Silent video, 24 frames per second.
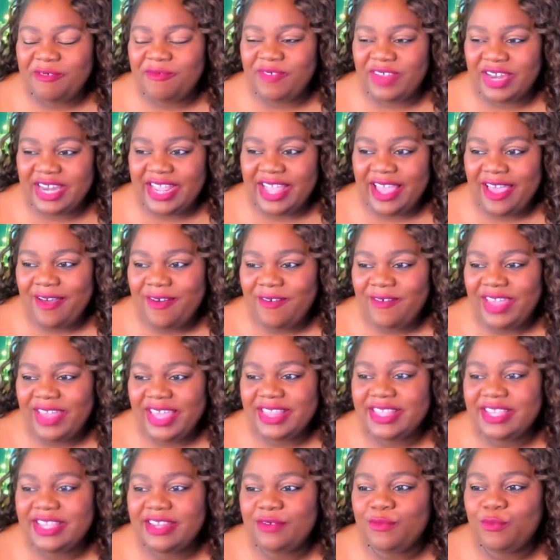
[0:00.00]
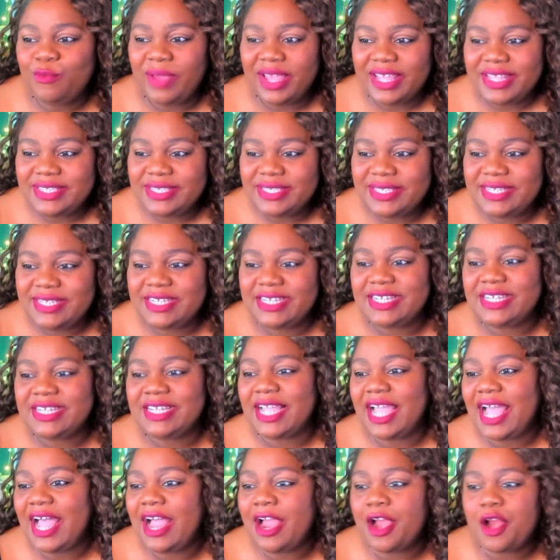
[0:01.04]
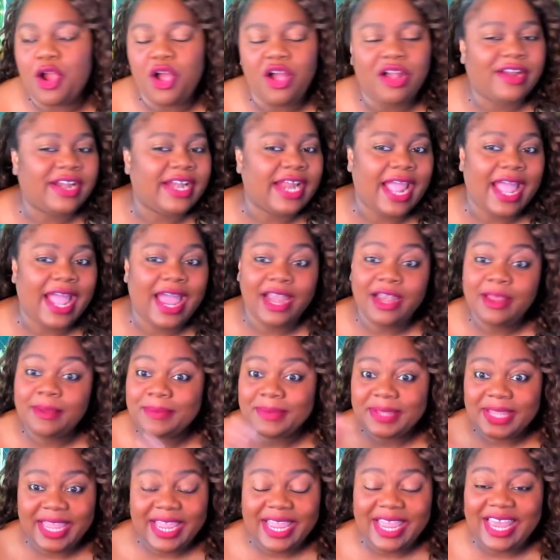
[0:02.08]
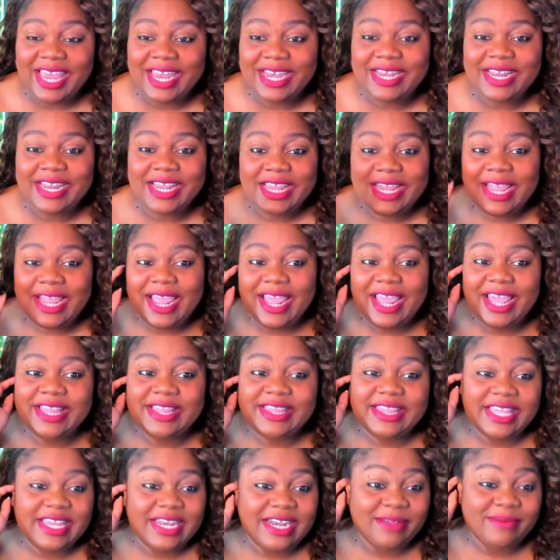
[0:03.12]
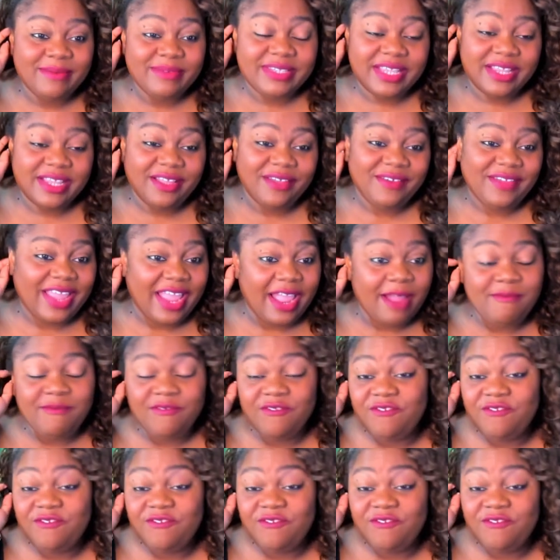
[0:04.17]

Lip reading: a video. And then Wednesday, I already had a plan. And then I was like, okay, I'm